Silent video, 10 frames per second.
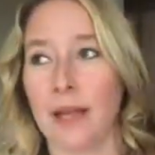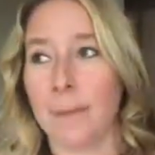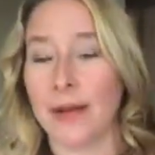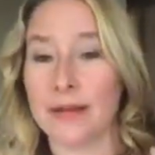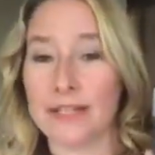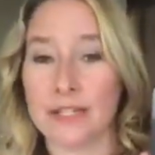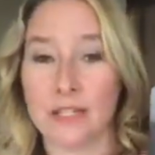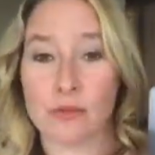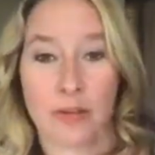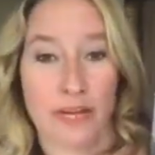But it's a
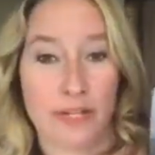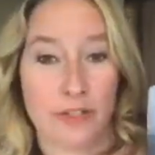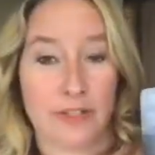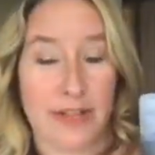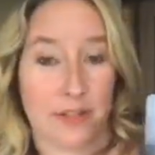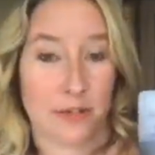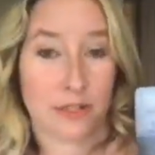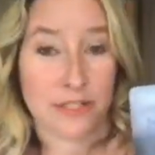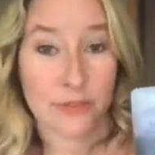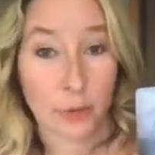great, just natural
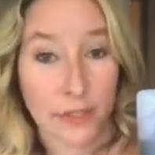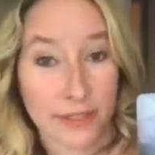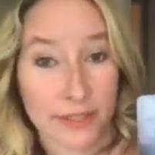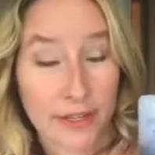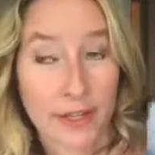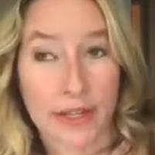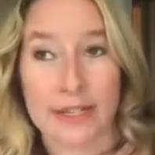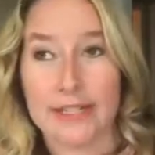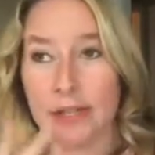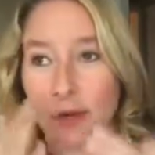exfoliant,
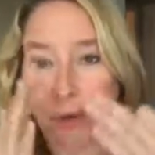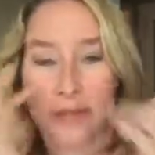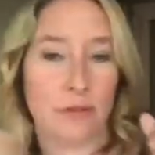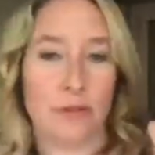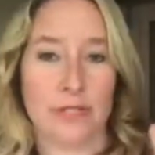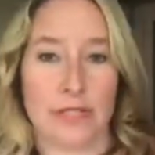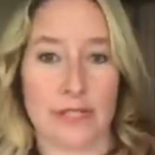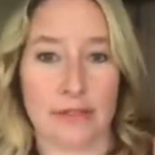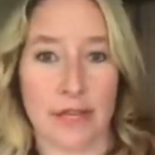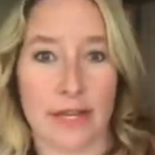and so I use this
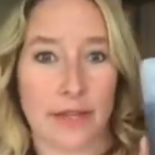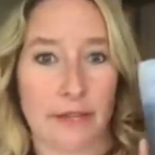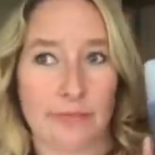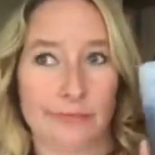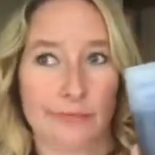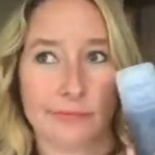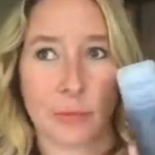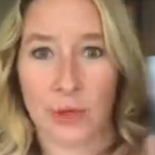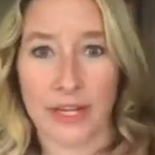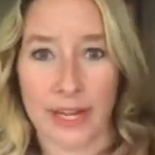like
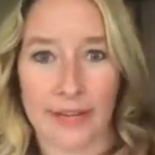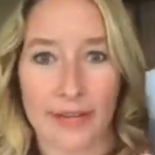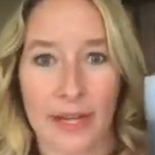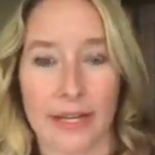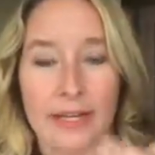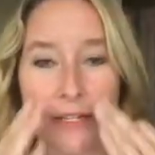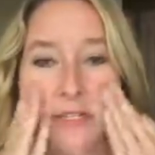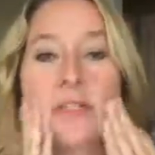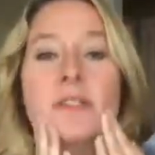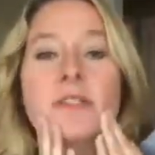morning and night, and it
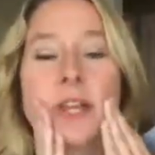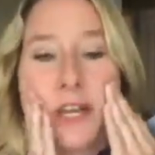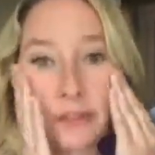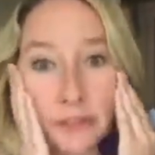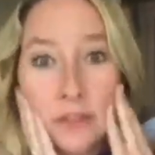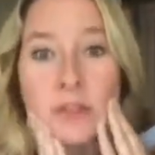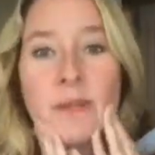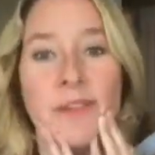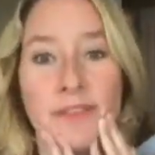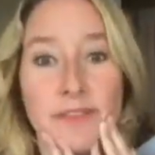just like literally
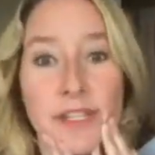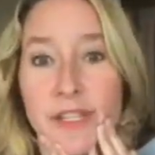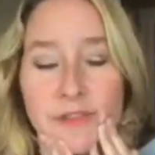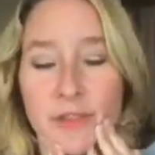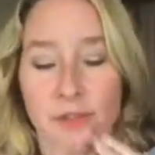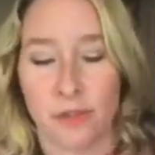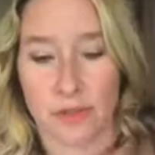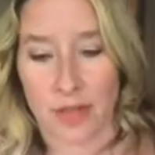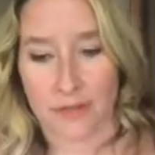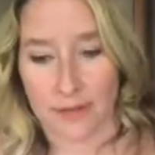my skin feels so
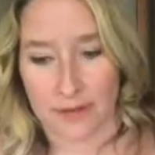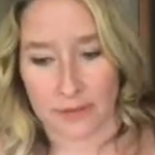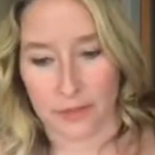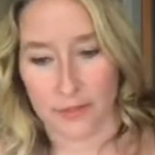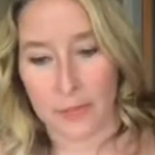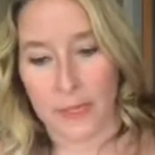soft after.